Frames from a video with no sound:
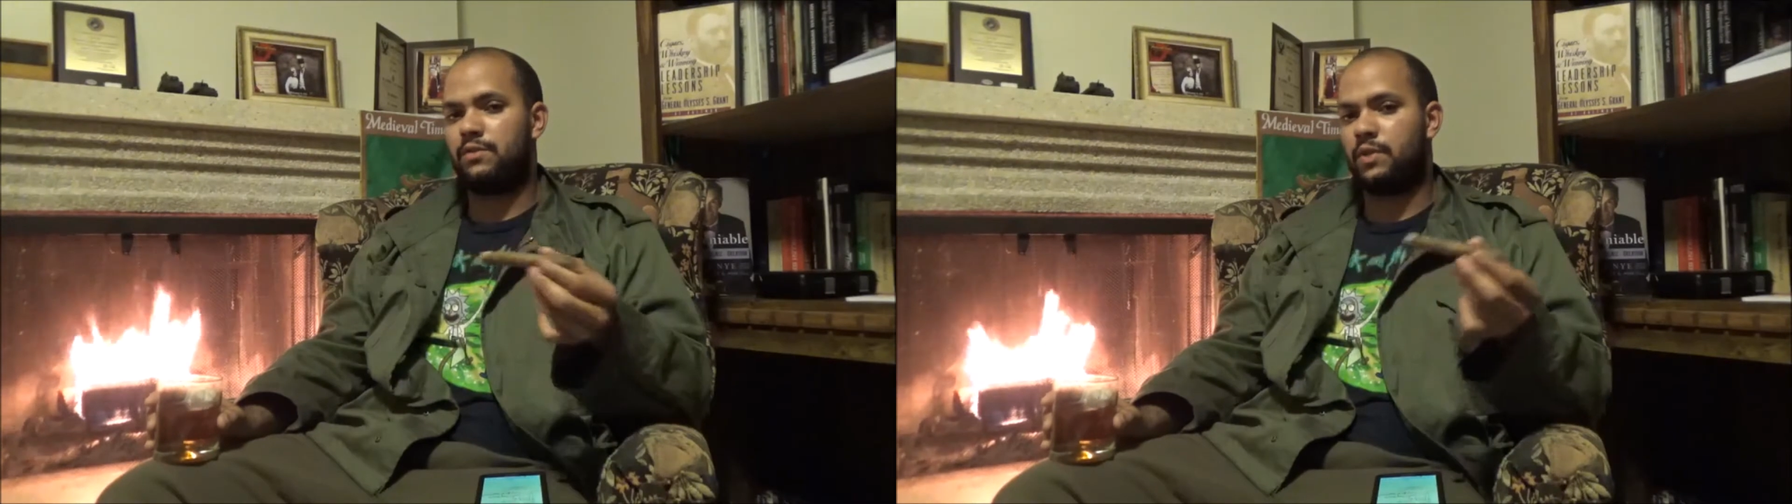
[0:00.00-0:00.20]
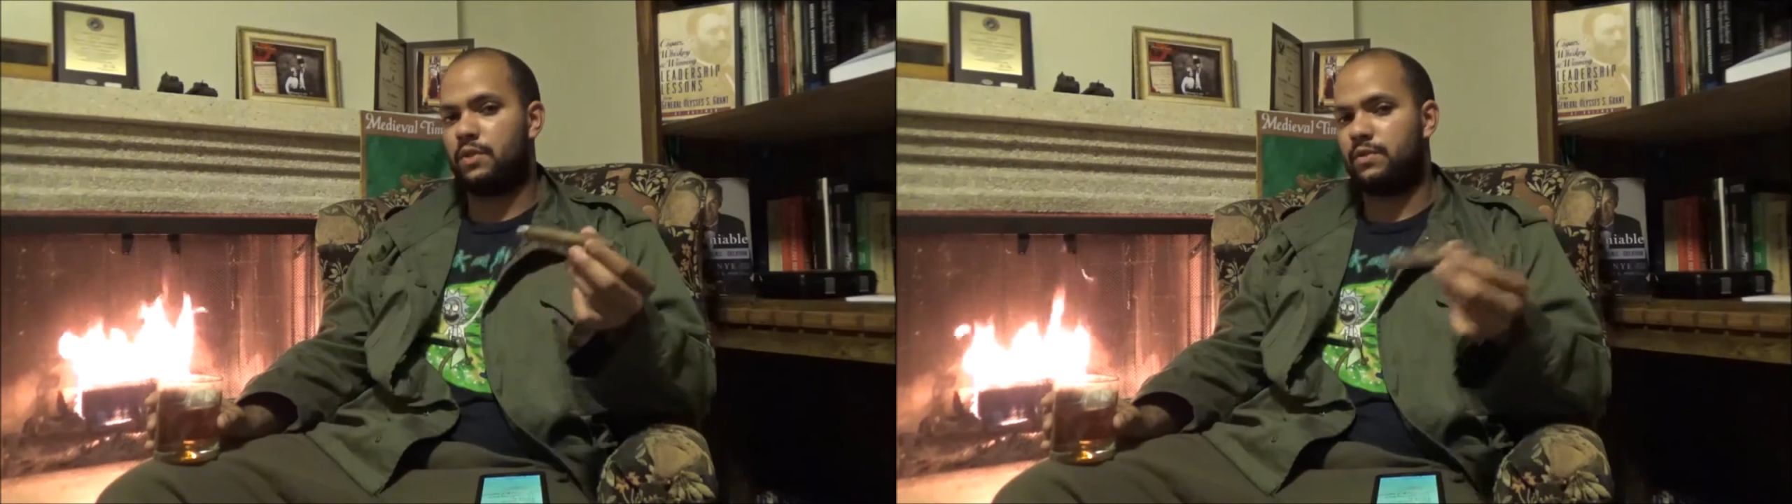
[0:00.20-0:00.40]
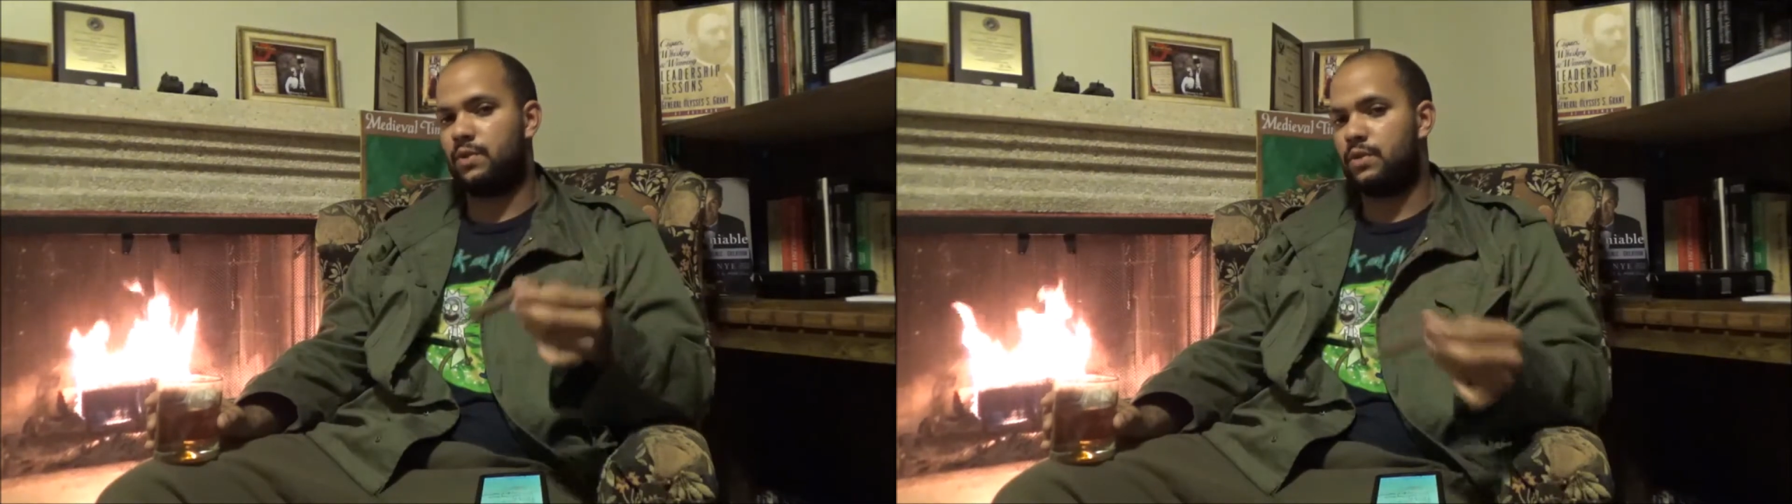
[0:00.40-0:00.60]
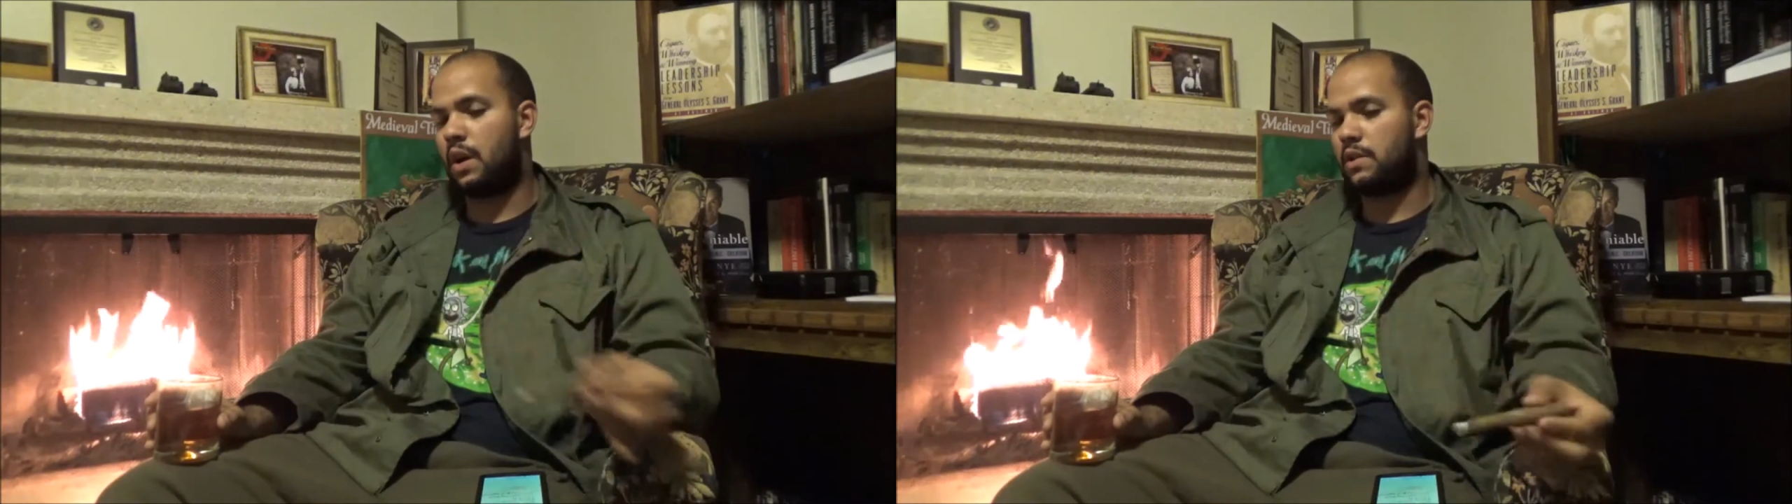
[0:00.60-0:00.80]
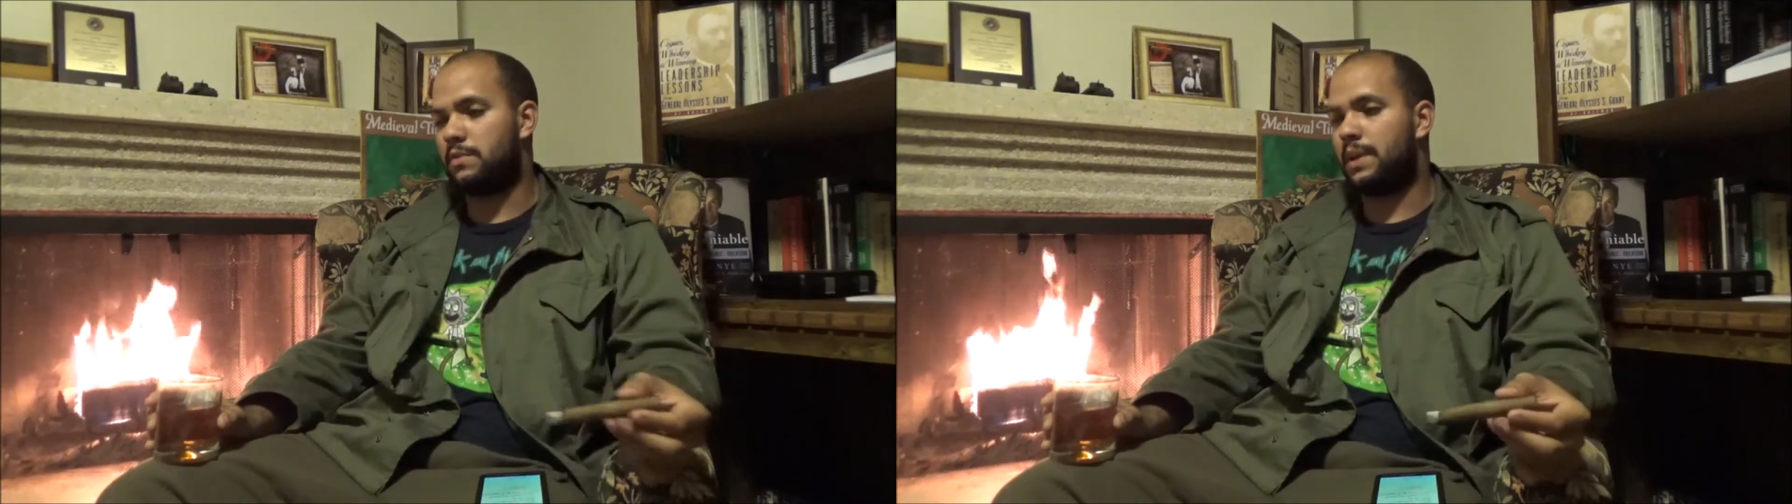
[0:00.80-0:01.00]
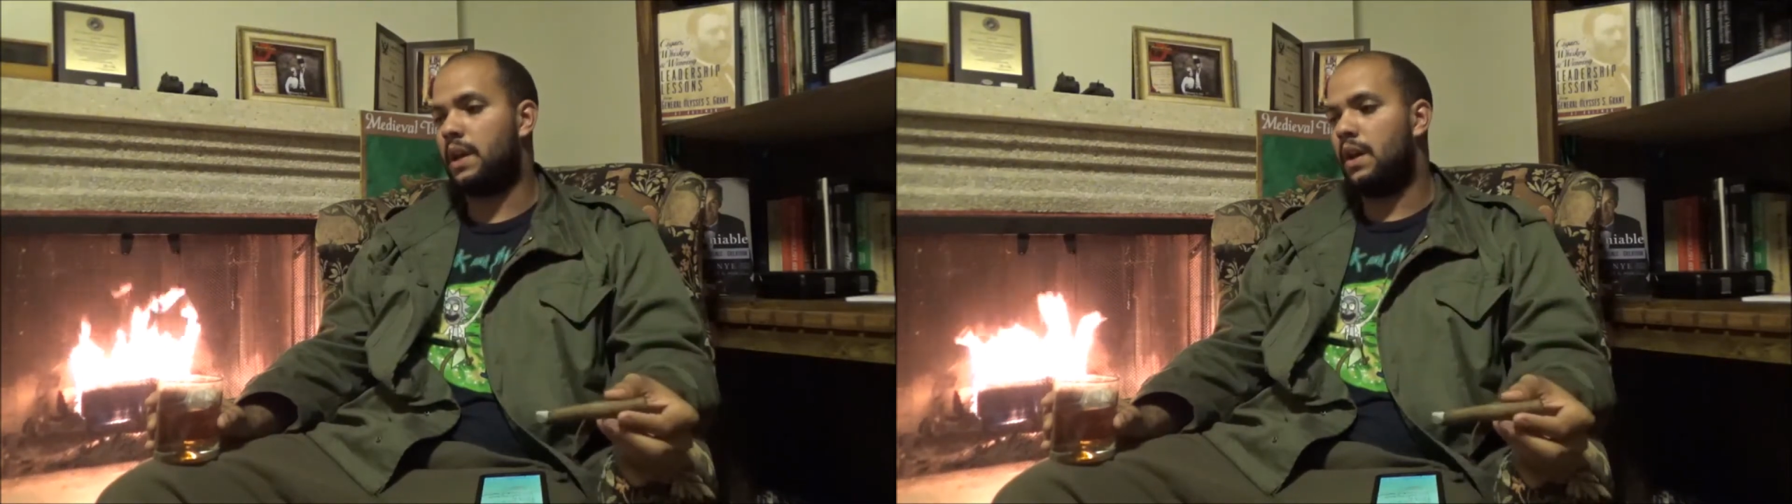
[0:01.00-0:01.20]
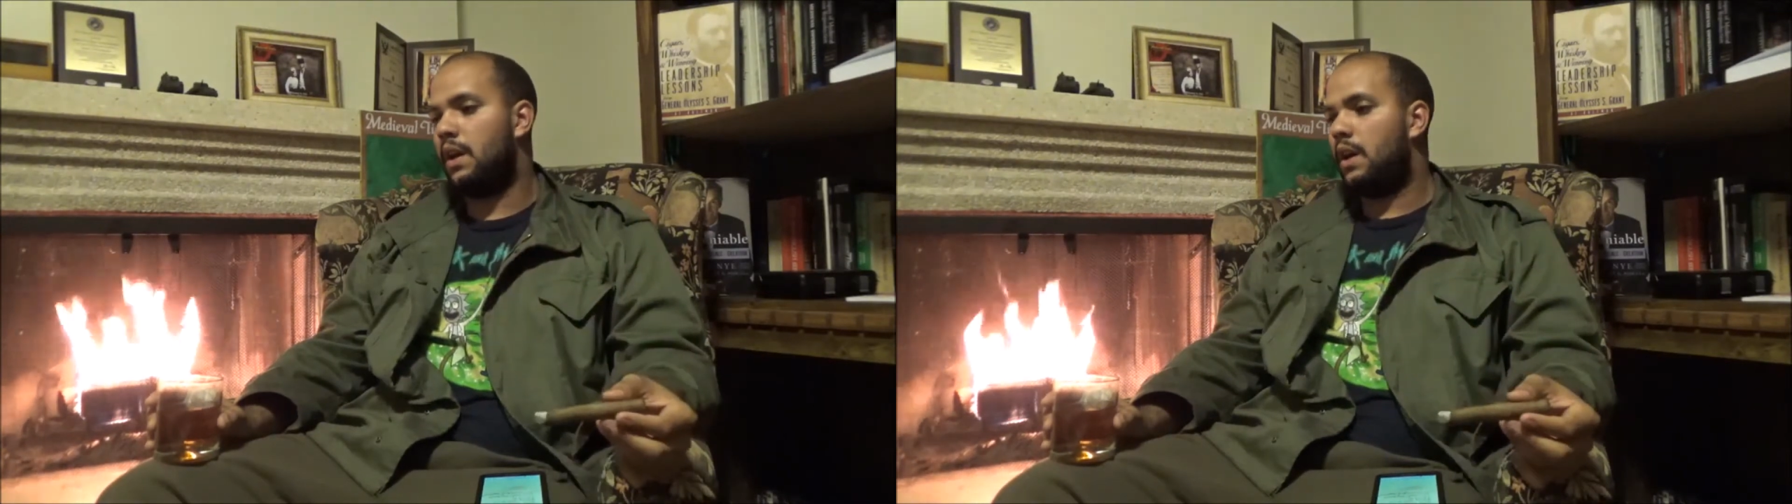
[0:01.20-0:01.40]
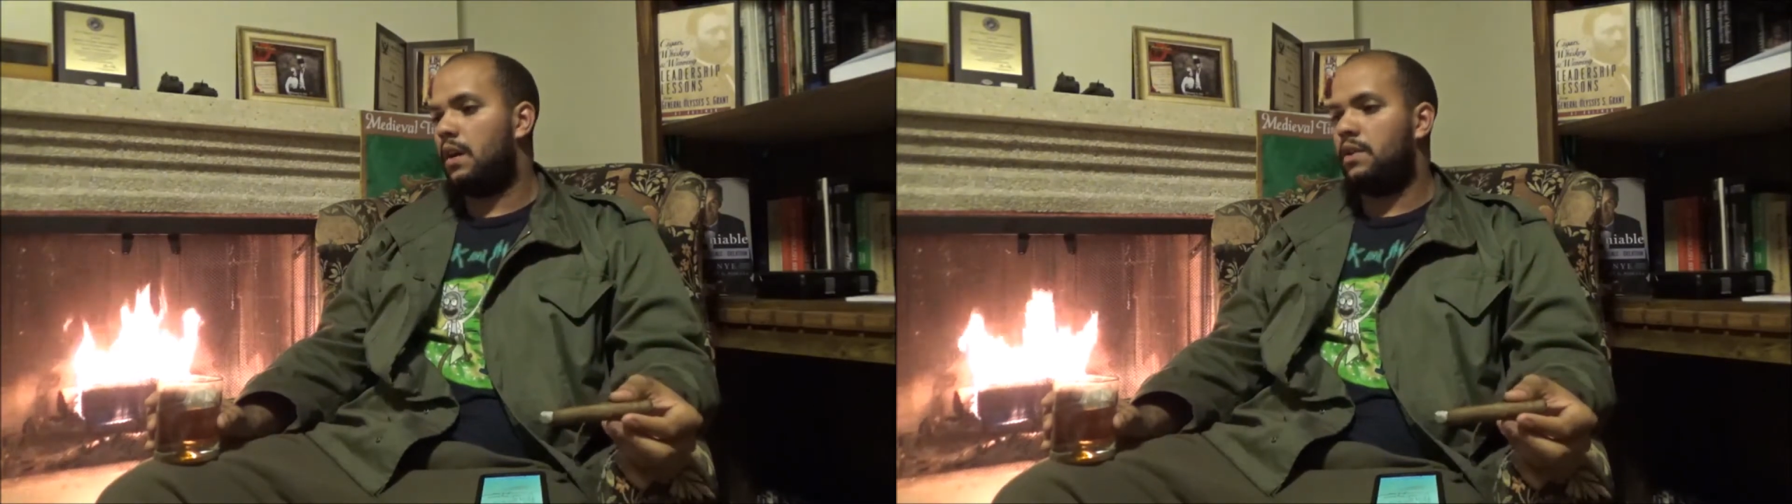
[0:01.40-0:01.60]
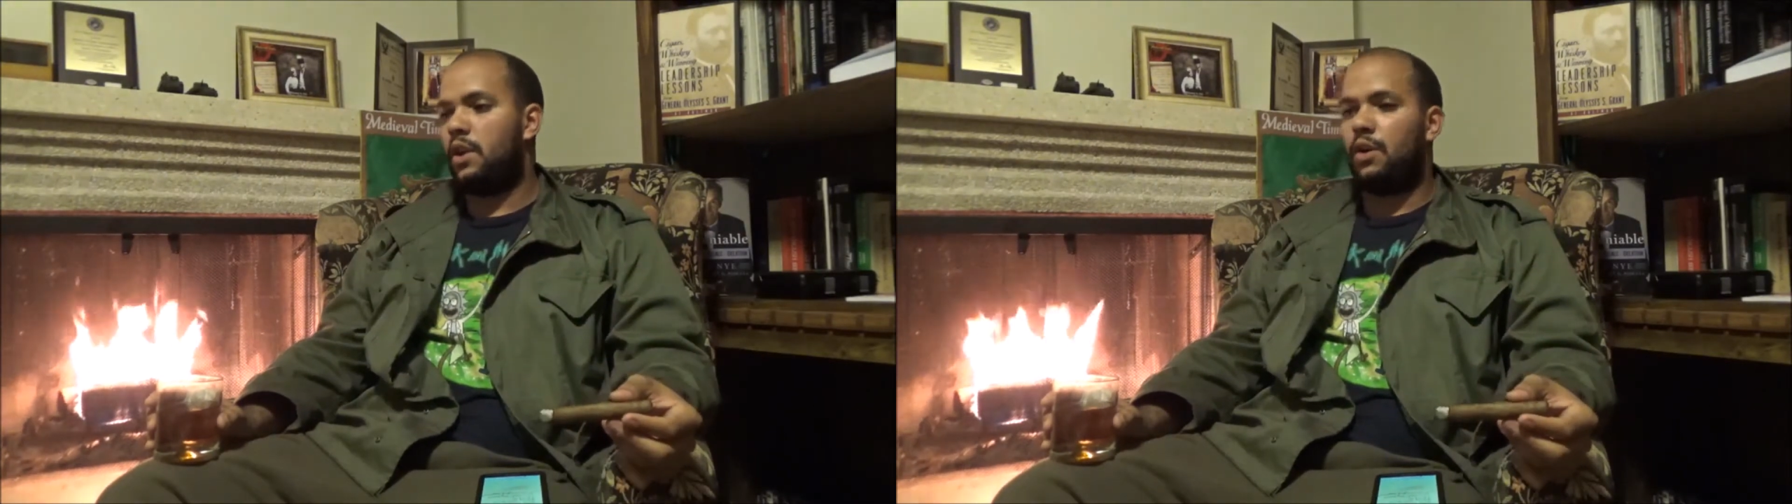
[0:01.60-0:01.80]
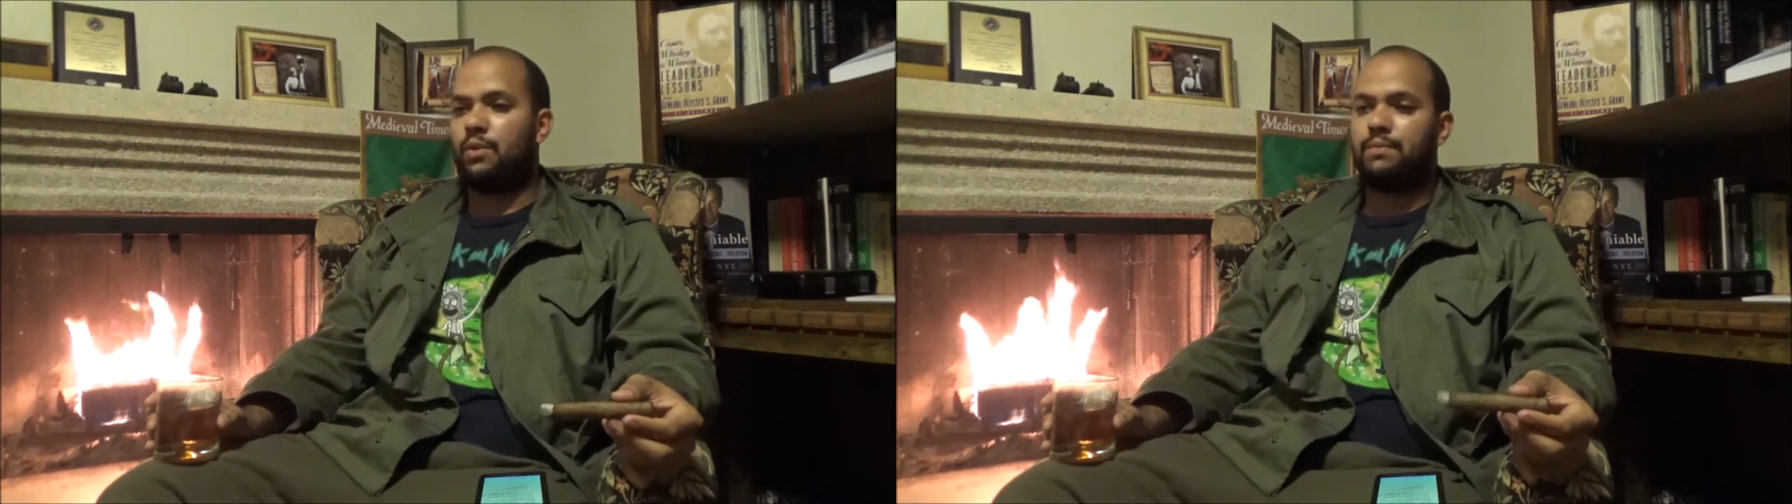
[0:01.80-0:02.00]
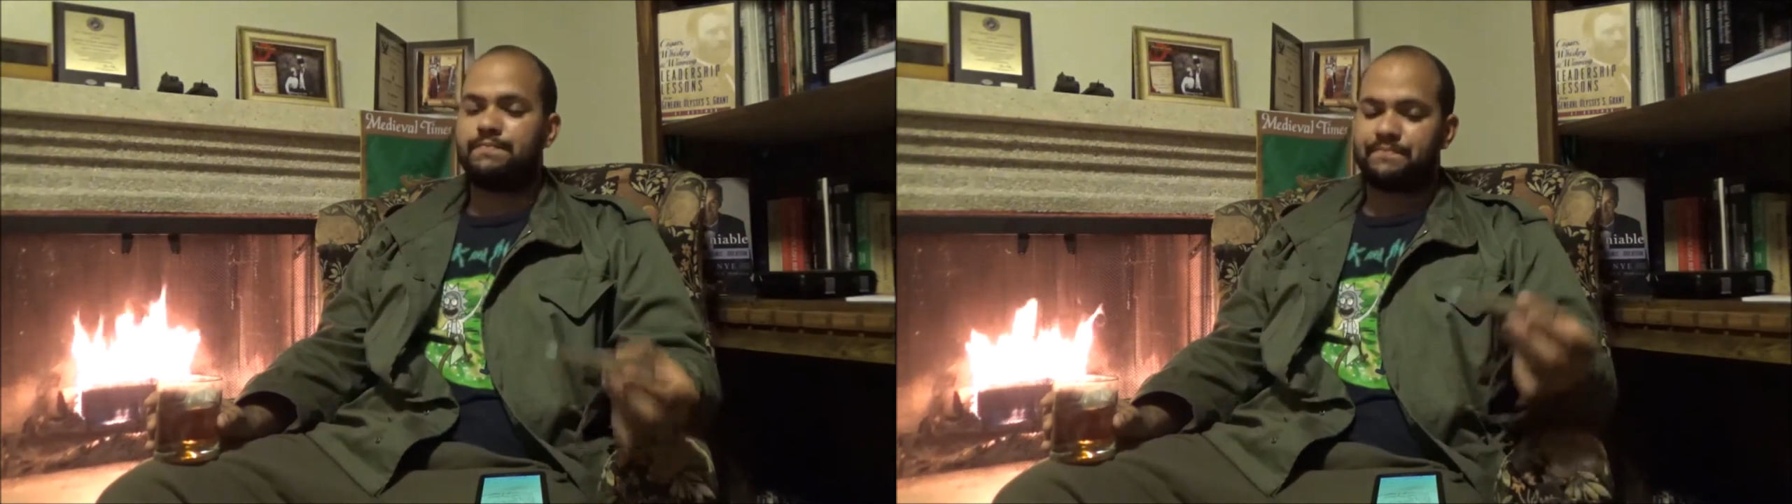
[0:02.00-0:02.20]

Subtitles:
For those of you who talk to me, know